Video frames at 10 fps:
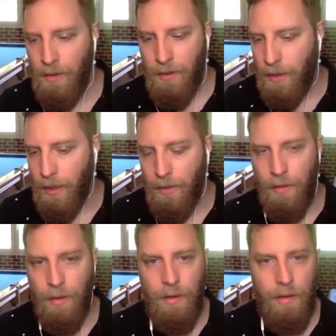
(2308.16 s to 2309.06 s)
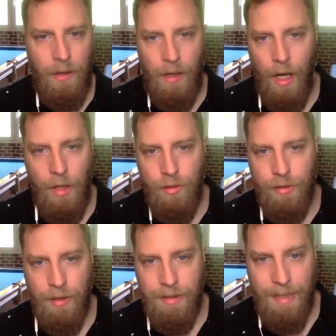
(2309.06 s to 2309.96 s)

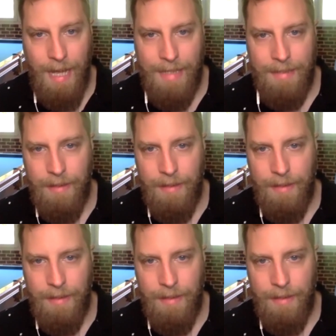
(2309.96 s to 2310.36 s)
$100 less